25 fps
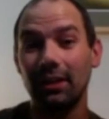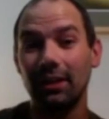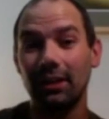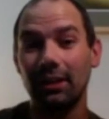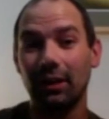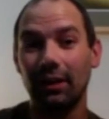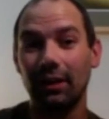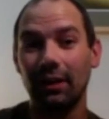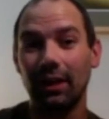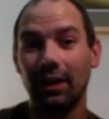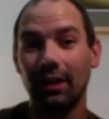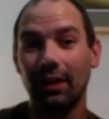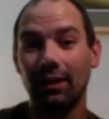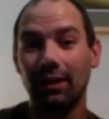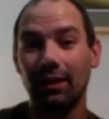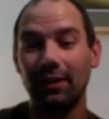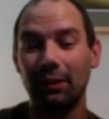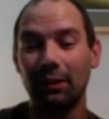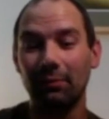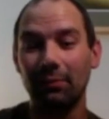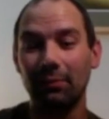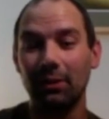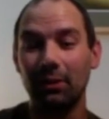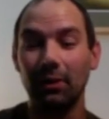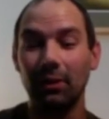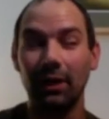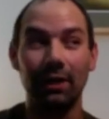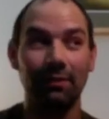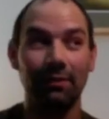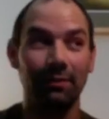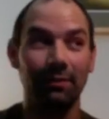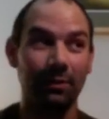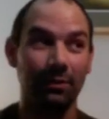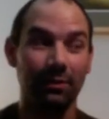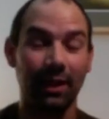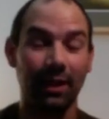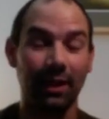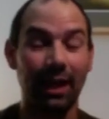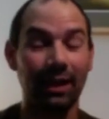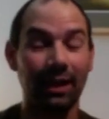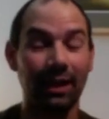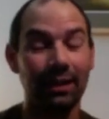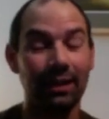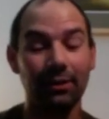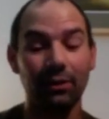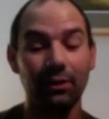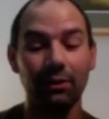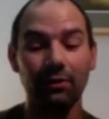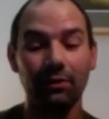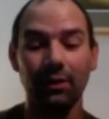I think it'd be great if it was
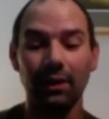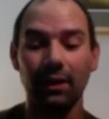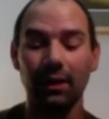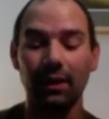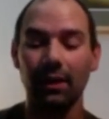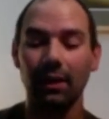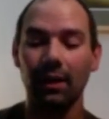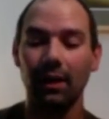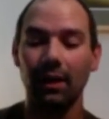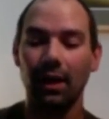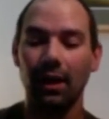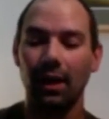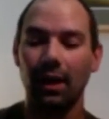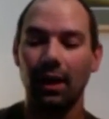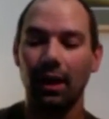highlighted over here.